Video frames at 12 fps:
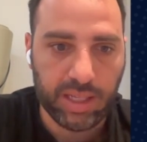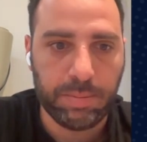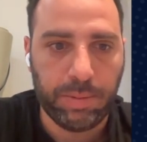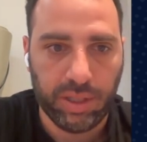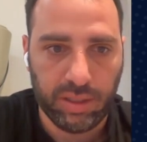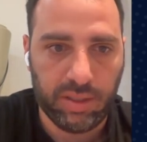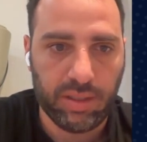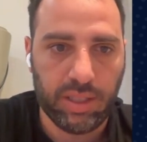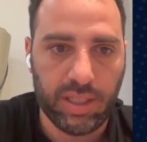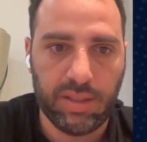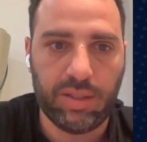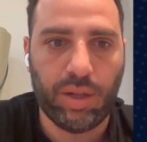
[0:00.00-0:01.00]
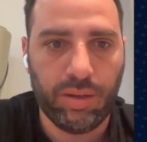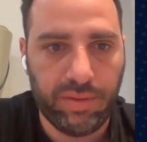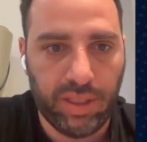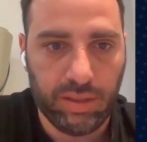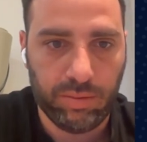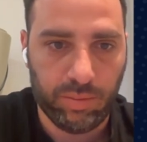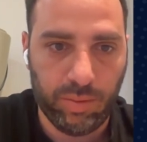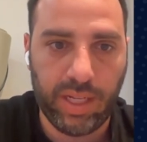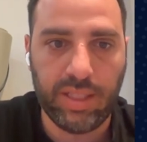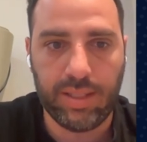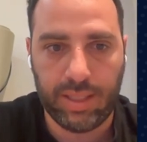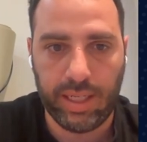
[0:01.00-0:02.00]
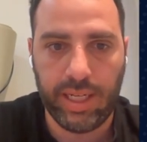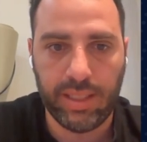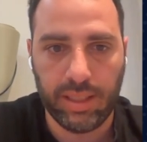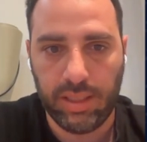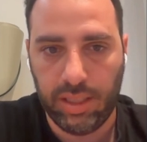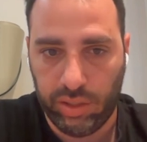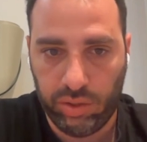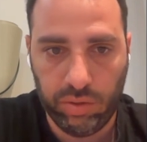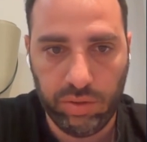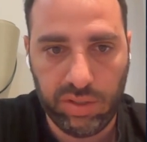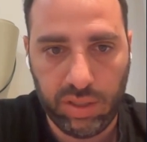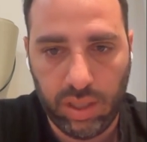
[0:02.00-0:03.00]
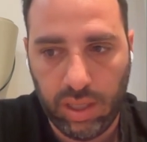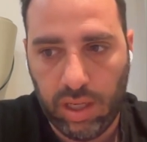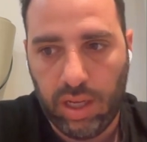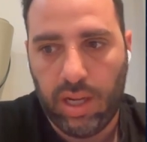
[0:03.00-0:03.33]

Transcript: expert in solving Redis-related issues,